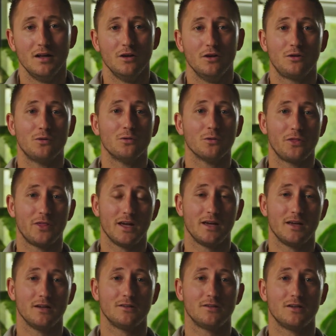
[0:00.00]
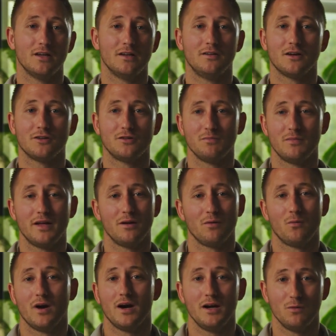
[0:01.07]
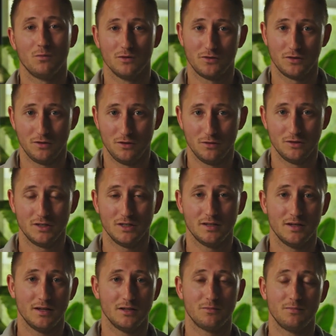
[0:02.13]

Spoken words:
The cool thing is, it doesn't matter where you want to use it, and as